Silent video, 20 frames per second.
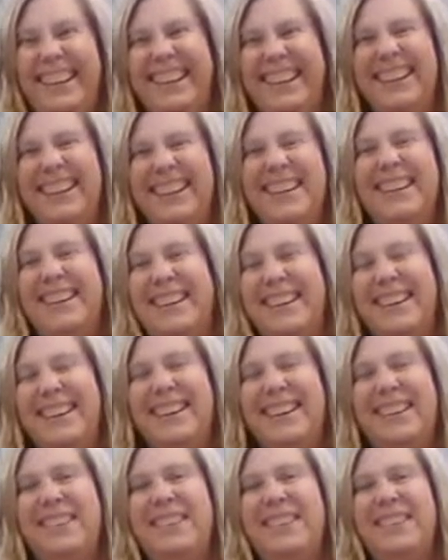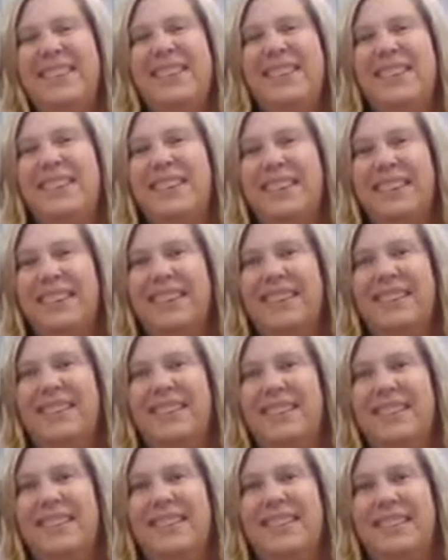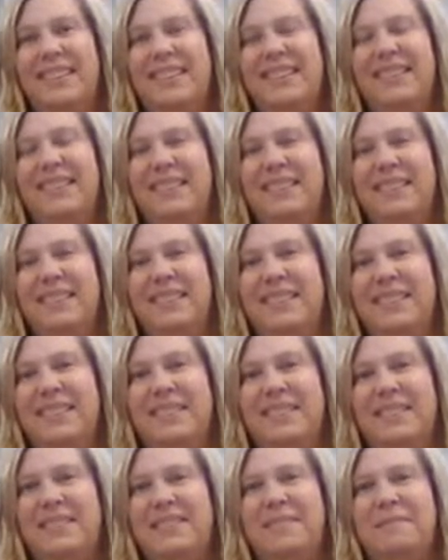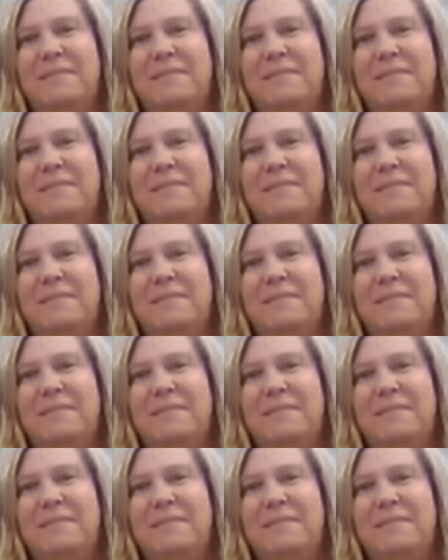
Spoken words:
The person shown says nothing.